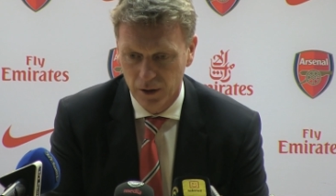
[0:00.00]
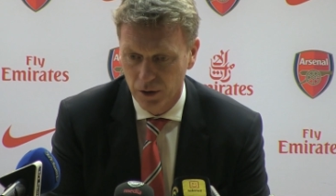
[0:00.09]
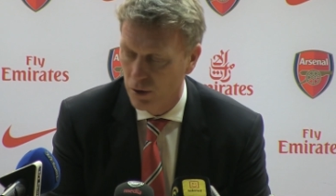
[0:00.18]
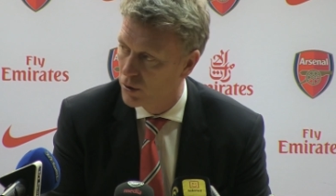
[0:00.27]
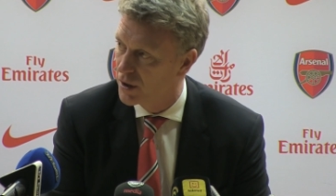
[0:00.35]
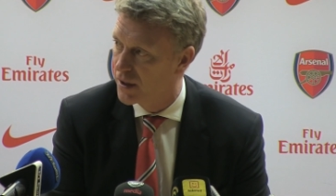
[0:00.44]

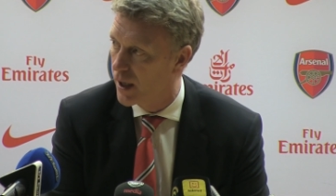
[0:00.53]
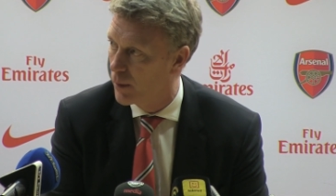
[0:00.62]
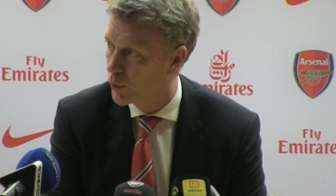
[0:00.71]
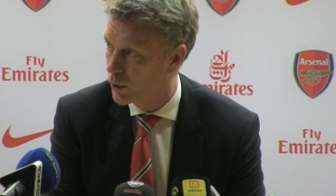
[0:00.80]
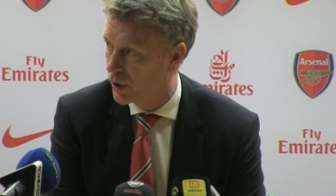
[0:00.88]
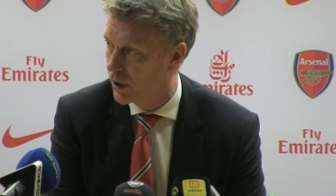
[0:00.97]
You know, the
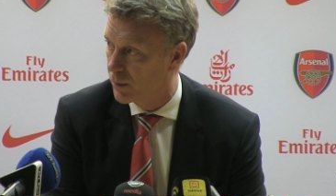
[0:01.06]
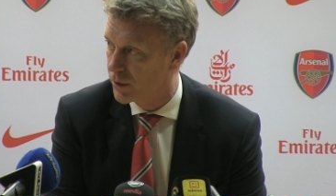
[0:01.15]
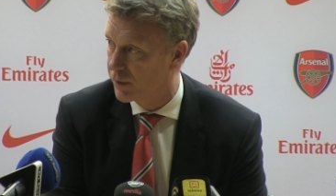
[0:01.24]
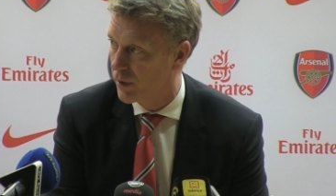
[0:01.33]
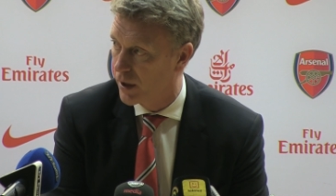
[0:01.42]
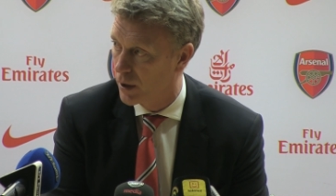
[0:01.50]
tempo and get up
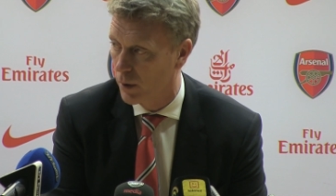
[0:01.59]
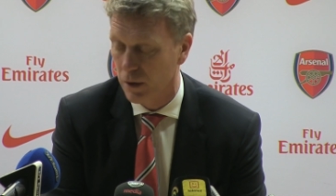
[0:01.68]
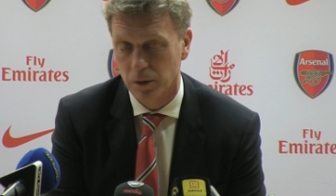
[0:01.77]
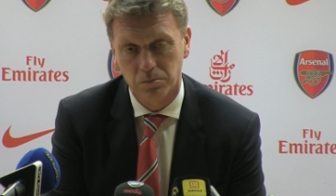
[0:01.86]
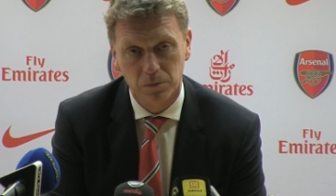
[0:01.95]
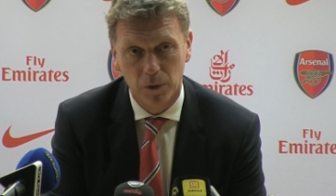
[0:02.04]
to it very
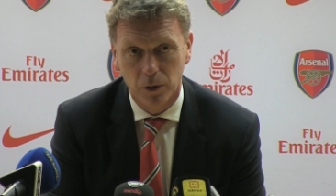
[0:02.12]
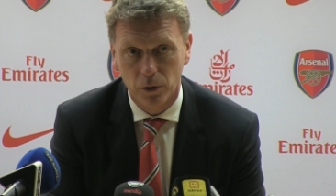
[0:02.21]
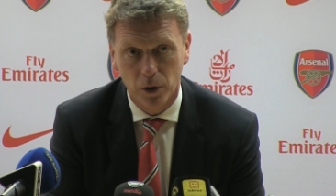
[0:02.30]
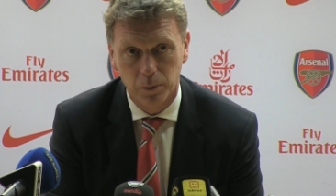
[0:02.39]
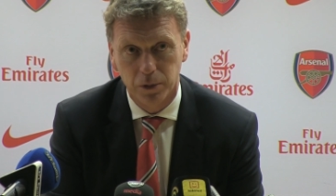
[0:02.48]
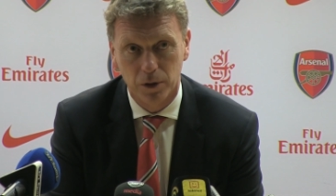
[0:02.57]
quickly. I
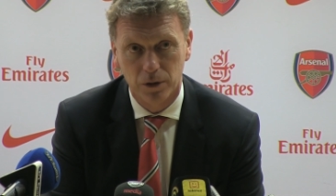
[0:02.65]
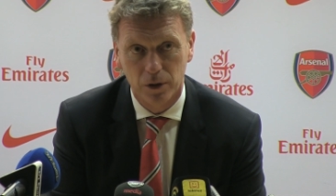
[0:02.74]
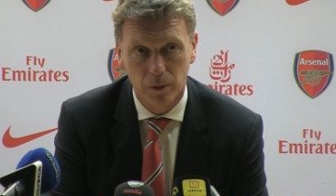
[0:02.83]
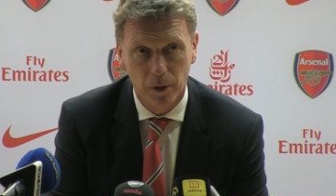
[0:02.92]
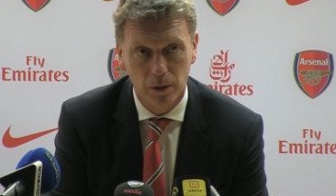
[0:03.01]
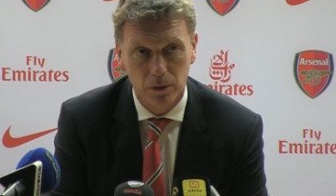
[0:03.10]
thought he played
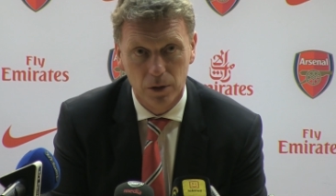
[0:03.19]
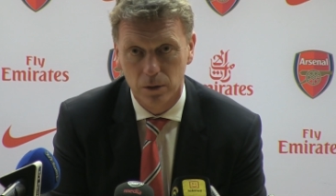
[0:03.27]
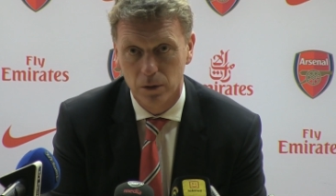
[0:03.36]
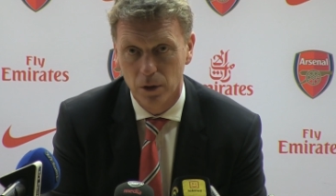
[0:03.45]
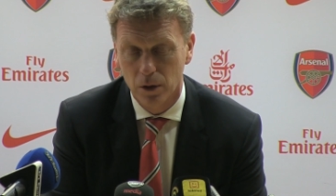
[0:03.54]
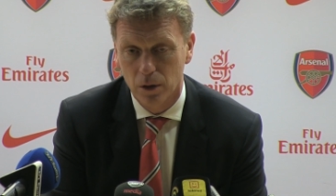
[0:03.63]
really well.
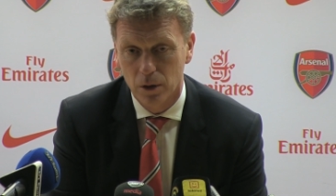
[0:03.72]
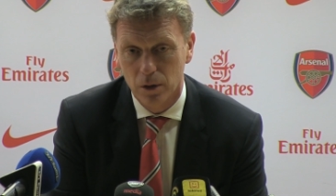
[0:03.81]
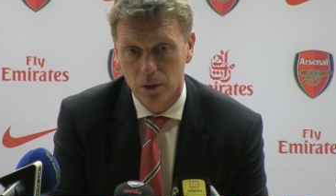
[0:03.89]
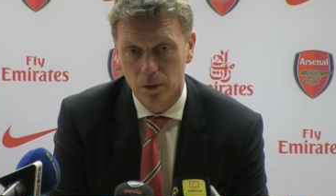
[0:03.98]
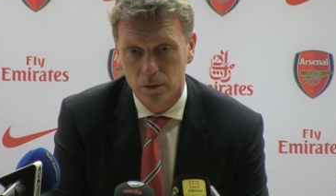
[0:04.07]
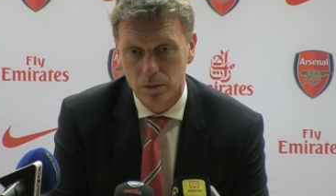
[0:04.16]
So,
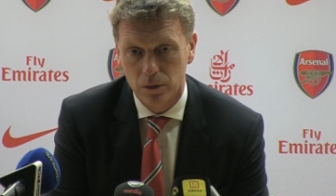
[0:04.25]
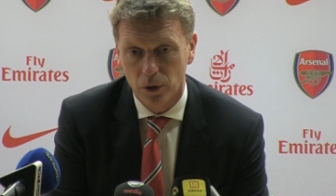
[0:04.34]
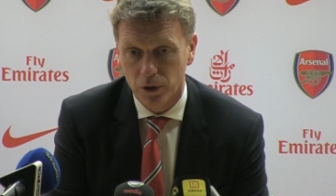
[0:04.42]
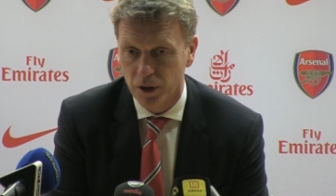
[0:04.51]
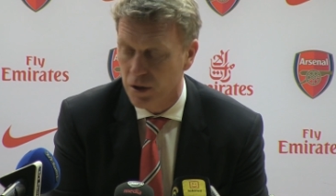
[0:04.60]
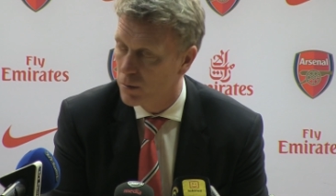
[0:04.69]
I
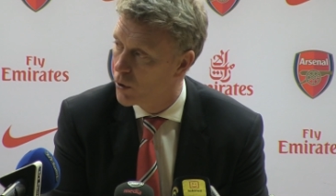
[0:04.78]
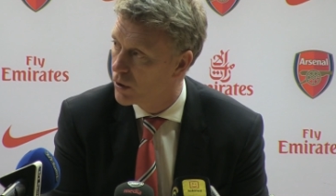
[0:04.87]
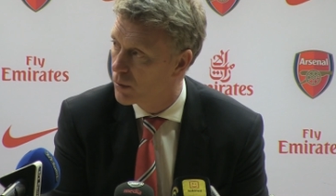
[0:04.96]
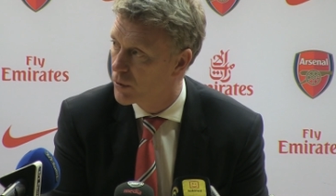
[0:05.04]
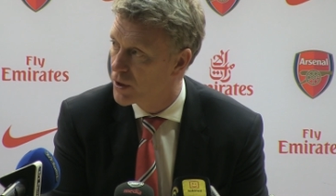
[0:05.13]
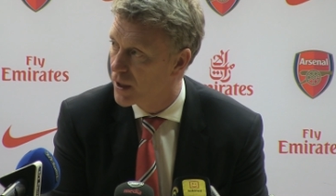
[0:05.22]
thought Chris
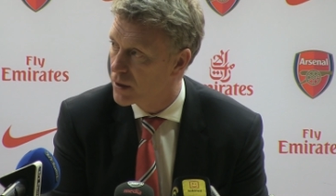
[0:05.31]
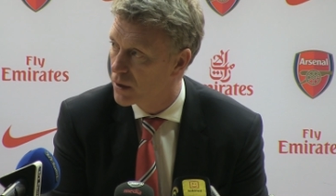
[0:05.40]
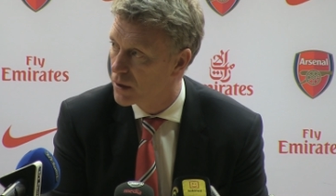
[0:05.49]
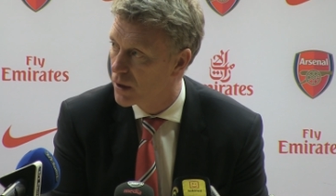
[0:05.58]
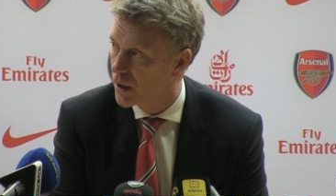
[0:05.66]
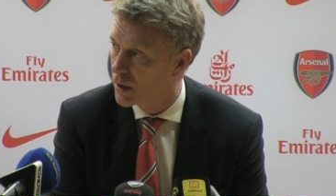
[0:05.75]
Smalling was
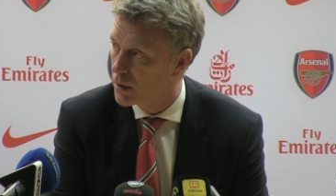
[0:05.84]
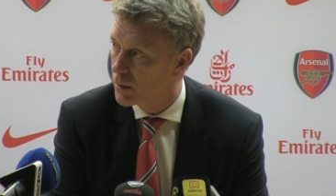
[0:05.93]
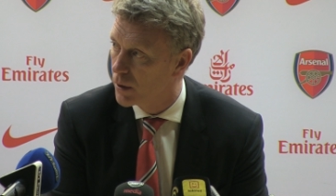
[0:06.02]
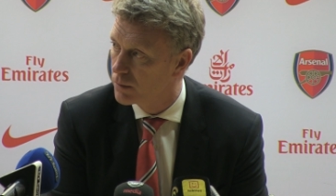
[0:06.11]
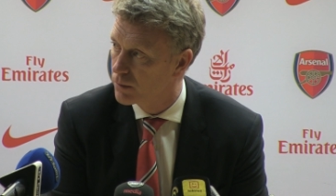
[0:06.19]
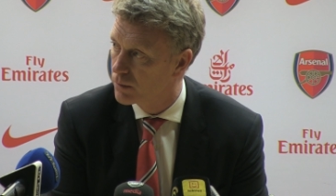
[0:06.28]
excellent tonight as
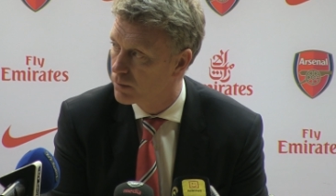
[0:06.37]
well.